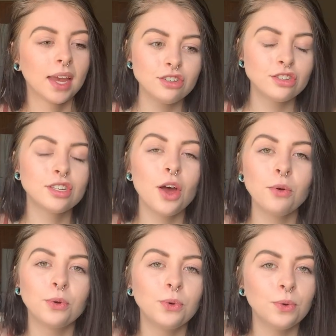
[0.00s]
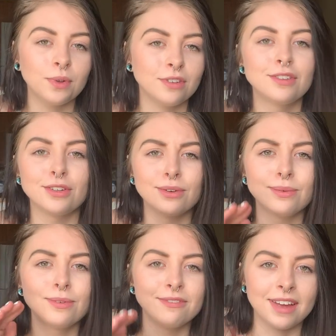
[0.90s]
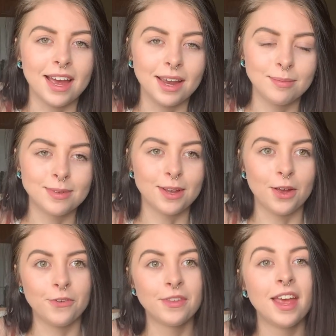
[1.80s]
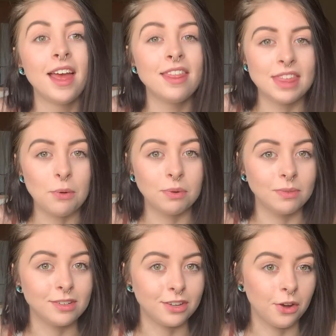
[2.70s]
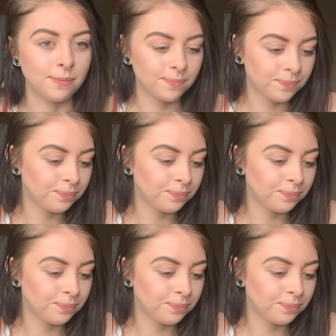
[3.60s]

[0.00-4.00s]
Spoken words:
Just so cool. It's just a cool vibe. So that one was dope.